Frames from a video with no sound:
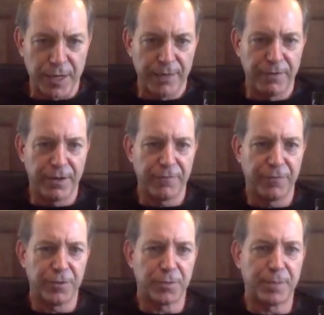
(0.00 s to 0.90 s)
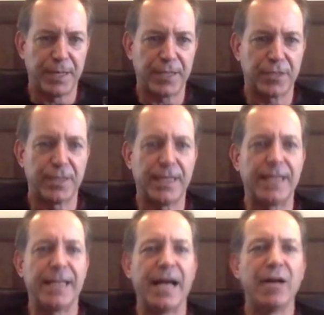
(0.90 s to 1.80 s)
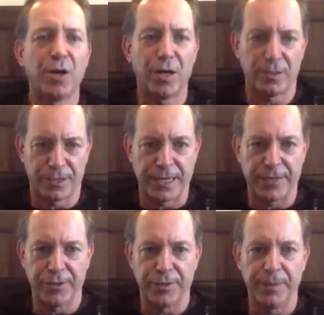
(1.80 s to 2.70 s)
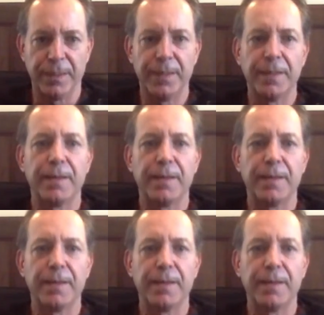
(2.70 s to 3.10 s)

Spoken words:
not even on first base in the alcohol sector,